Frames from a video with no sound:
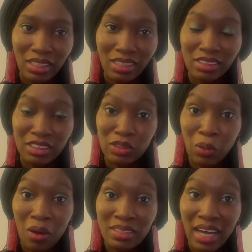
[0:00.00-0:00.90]
It is
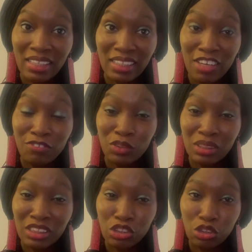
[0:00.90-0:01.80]
God that gave you
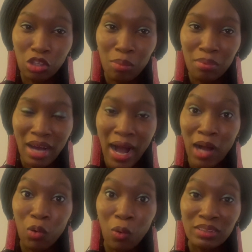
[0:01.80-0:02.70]
this job,
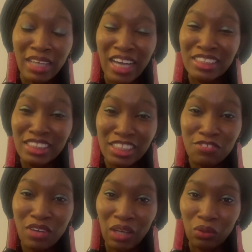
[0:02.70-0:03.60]
and God can
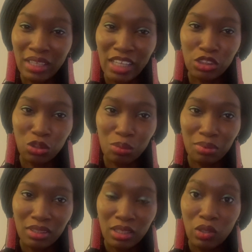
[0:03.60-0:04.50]
give you another job.
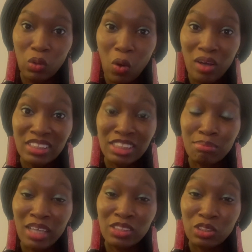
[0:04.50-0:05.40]
God is
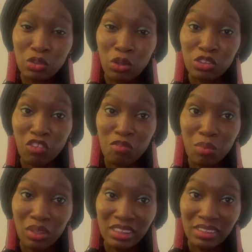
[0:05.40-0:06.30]
my source of
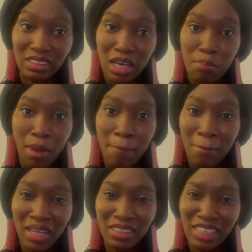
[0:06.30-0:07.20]
money. My
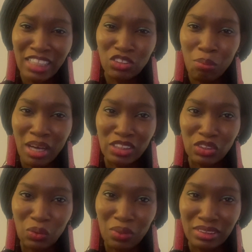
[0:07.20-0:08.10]
manager is not my
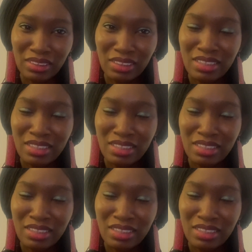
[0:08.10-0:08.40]
source.